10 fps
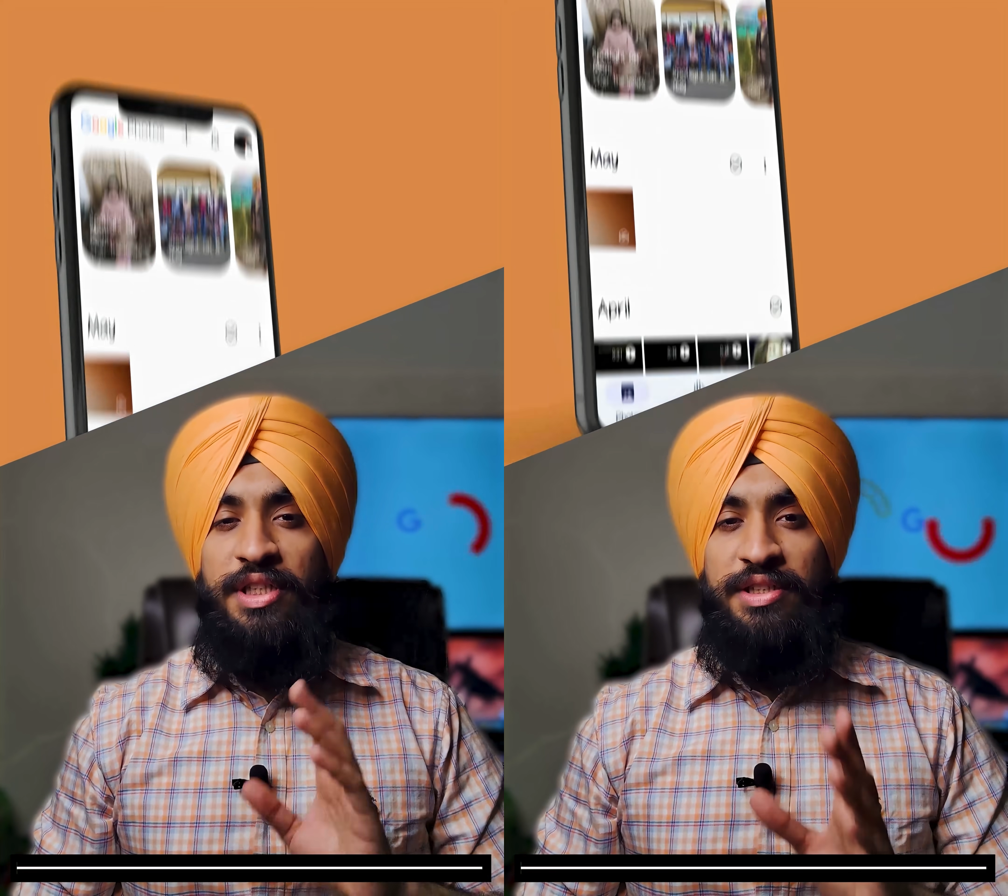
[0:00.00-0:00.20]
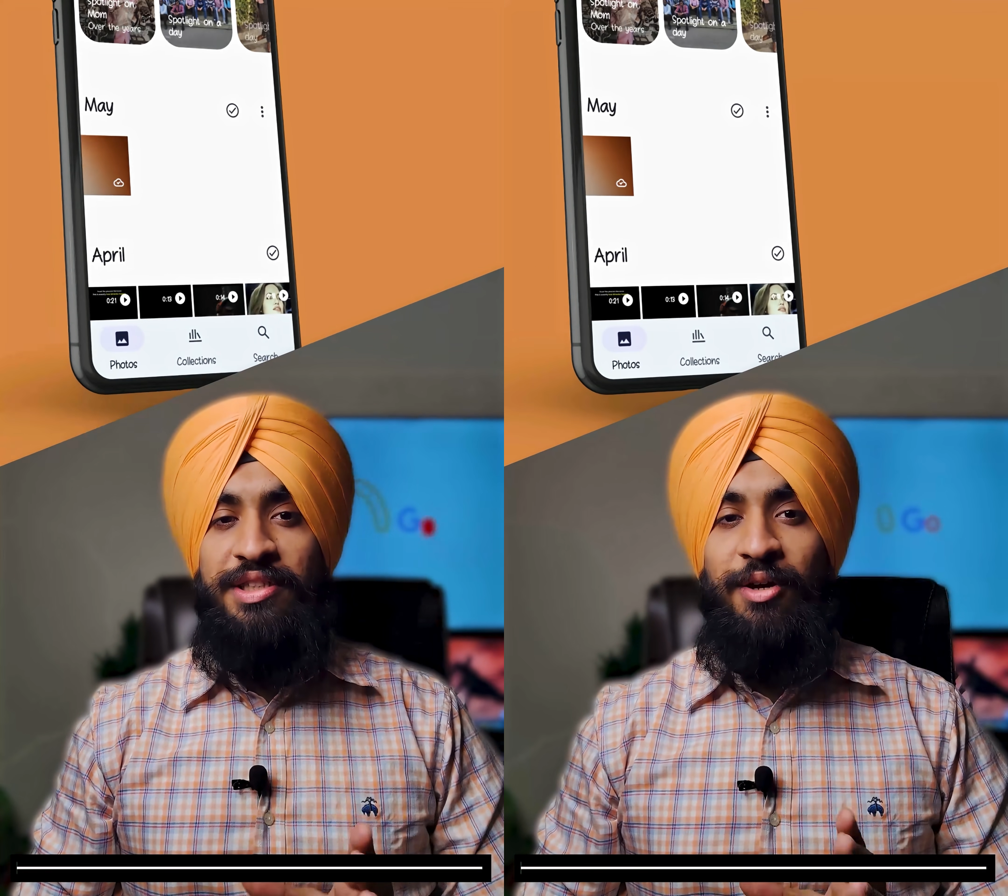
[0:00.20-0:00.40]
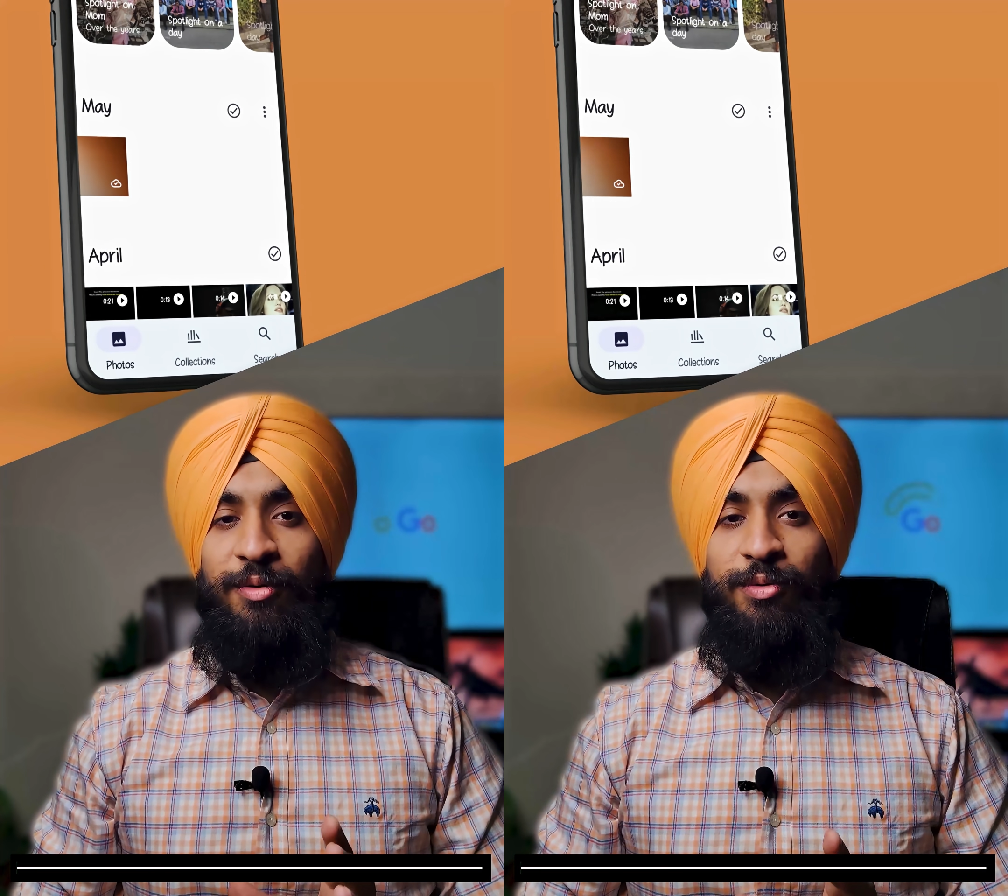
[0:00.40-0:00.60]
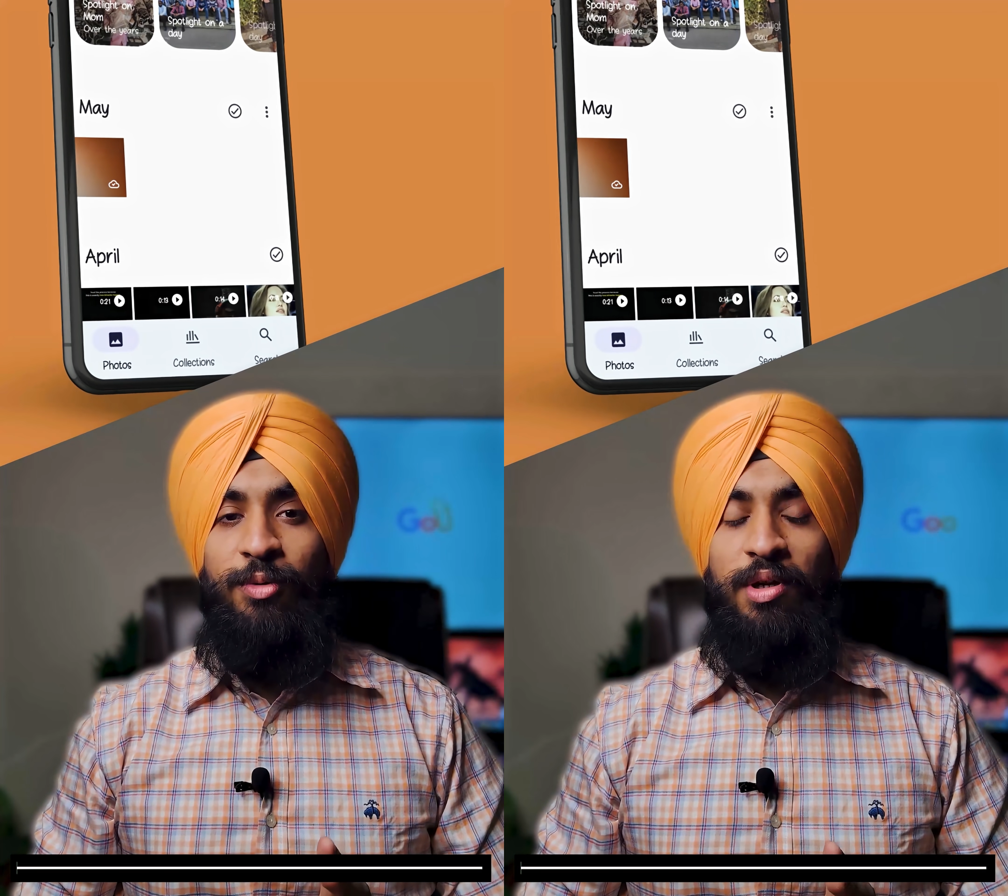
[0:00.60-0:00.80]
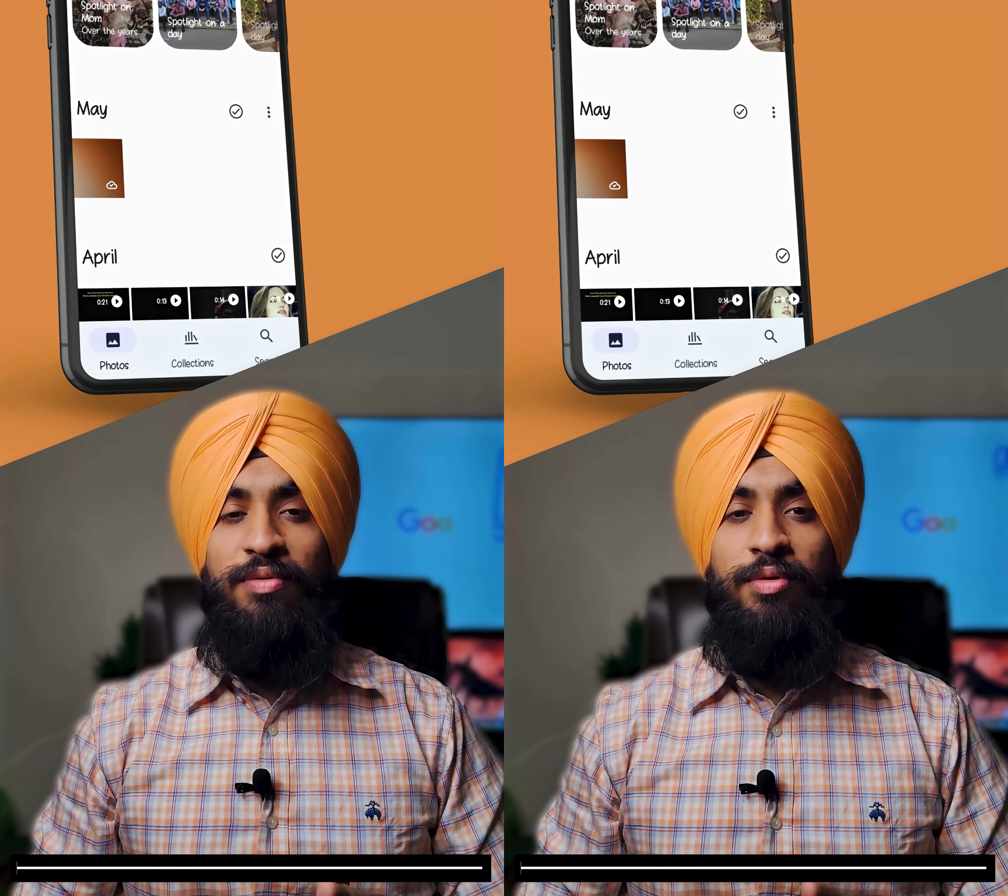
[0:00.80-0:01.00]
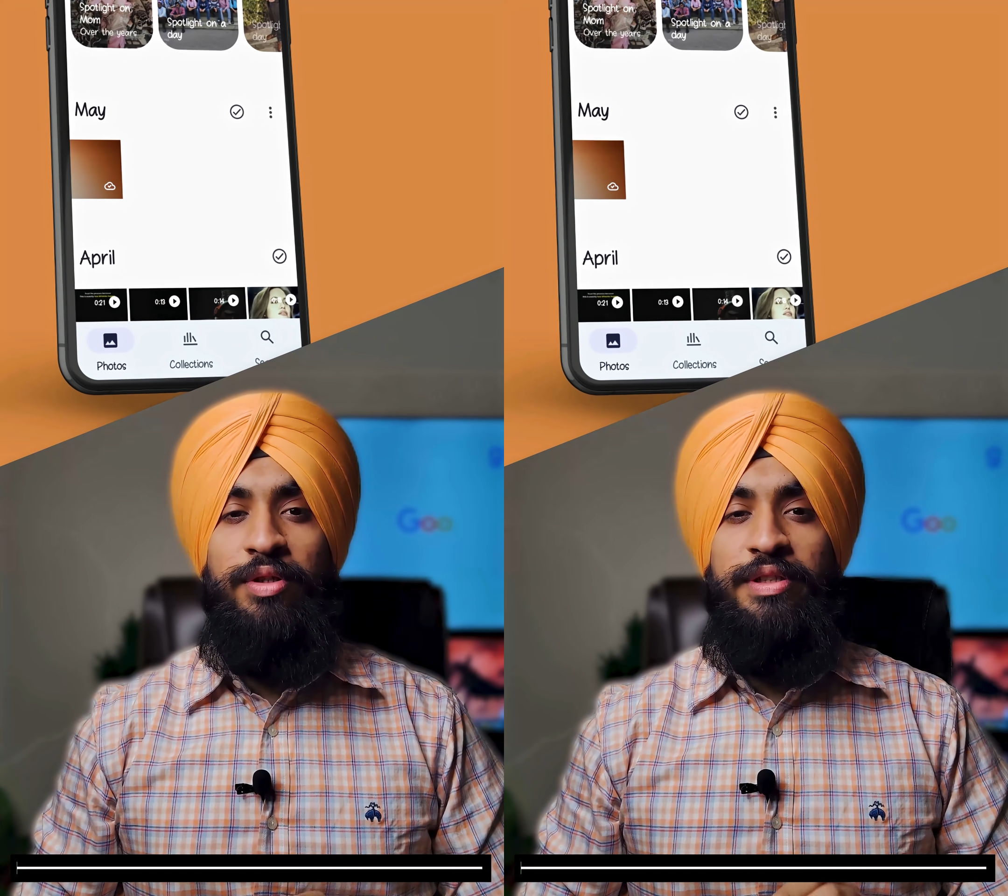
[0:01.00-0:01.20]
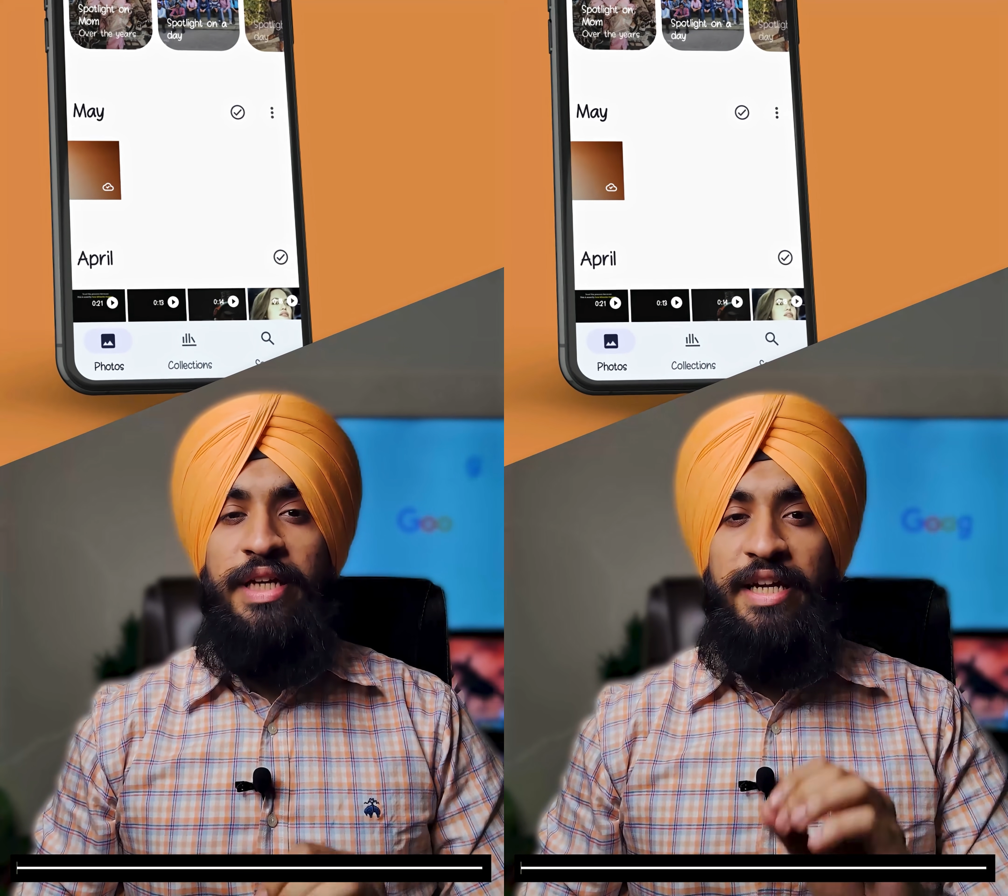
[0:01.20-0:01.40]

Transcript: just now on Google Photos